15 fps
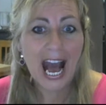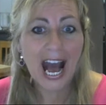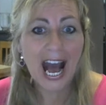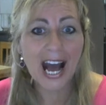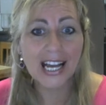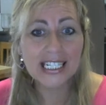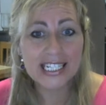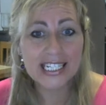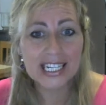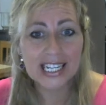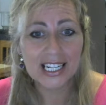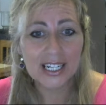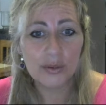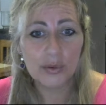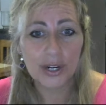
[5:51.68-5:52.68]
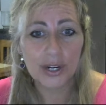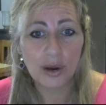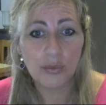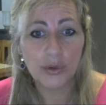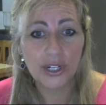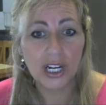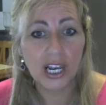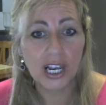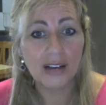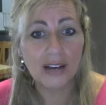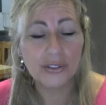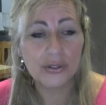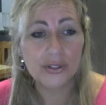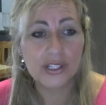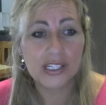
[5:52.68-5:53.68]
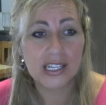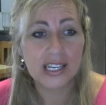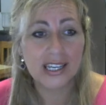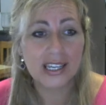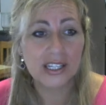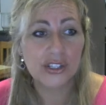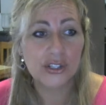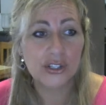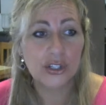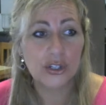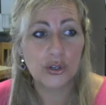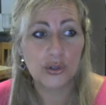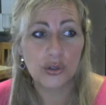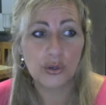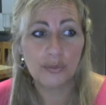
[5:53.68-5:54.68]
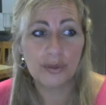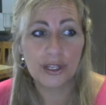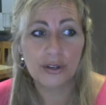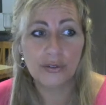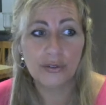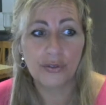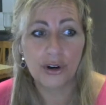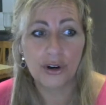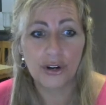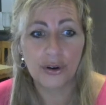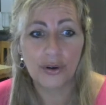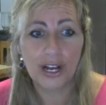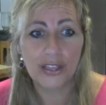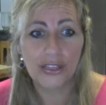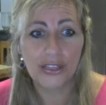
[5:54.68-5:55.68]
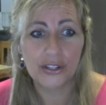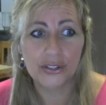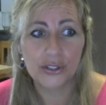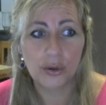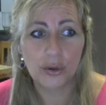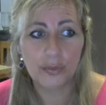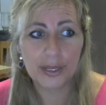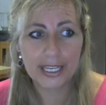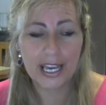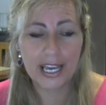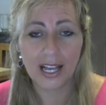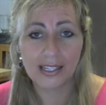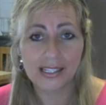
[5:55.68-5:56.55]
Ideally, what I would love to see is your big photo at the top here,